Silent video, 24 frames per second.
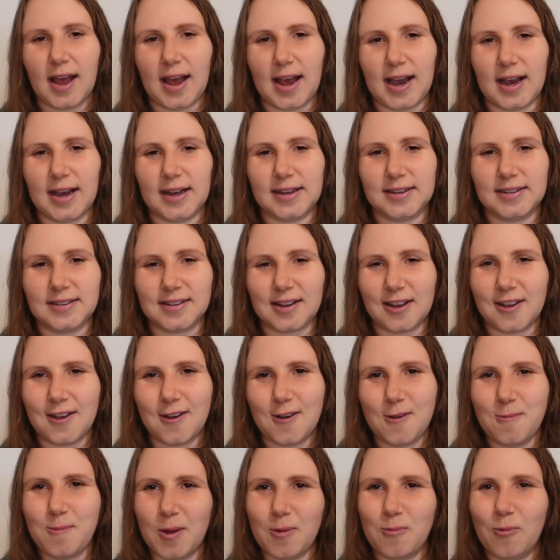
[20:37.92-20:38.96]
and I
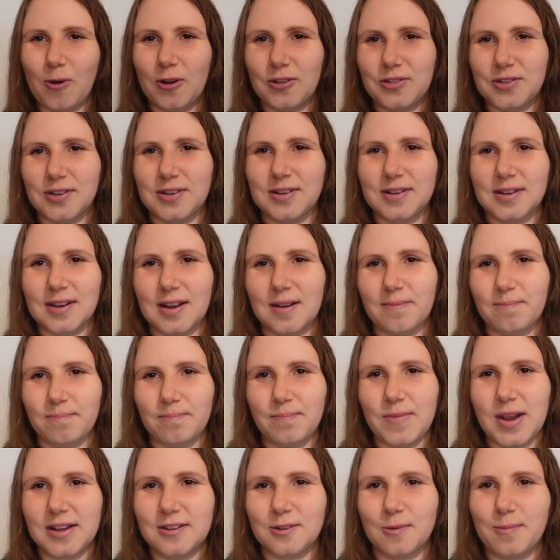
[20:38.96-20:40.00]
hope it wasn't a
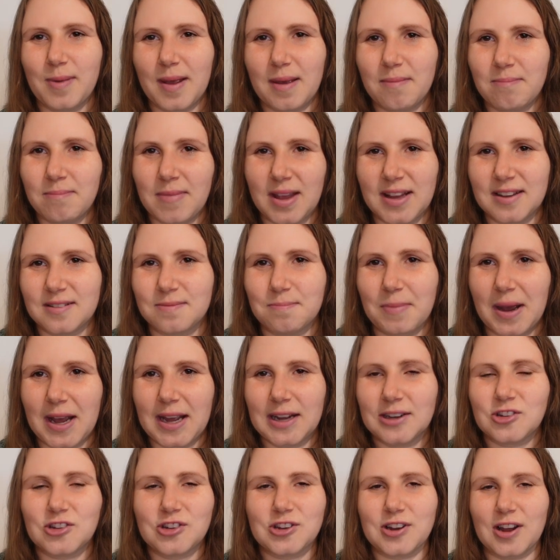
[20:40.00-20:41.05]
little bit
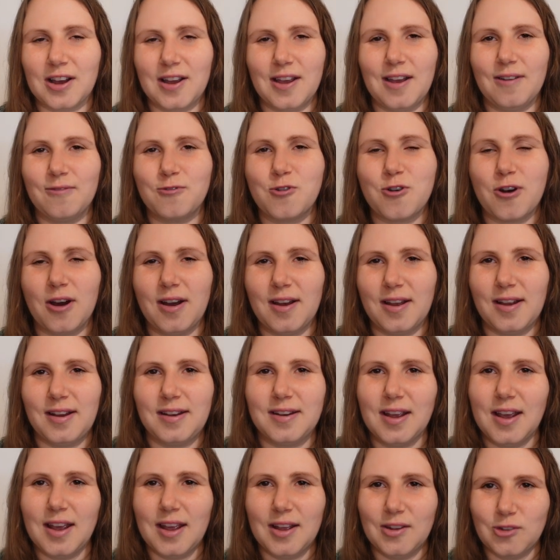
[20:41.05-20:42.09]
mismatched. I have tried
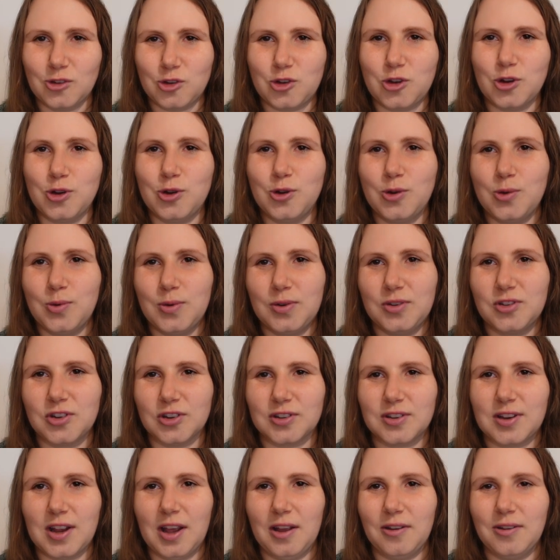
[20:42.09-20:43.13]
to
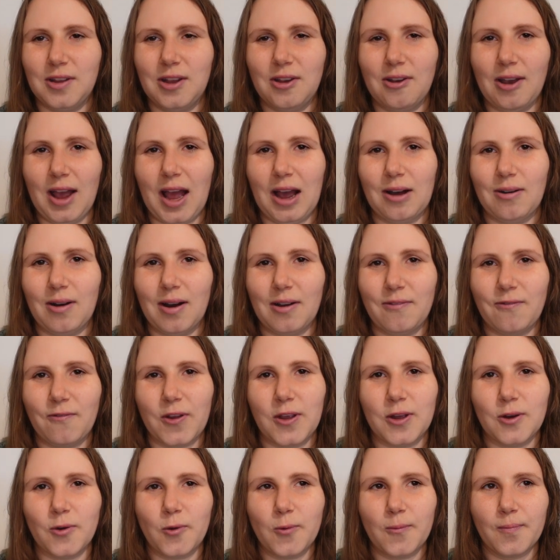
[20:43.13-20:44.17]
just tell you how I
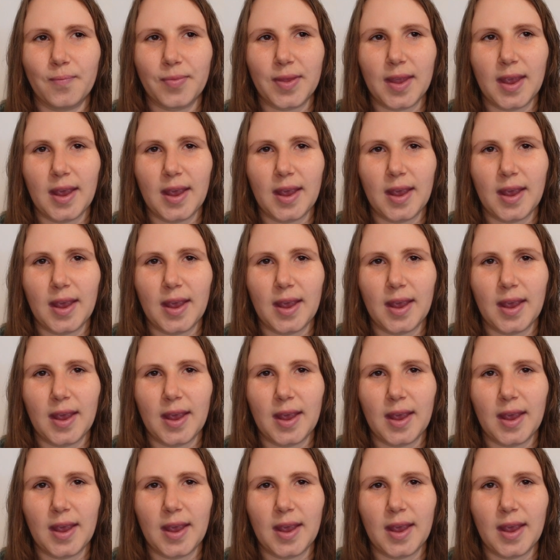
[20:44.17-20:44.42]
feel.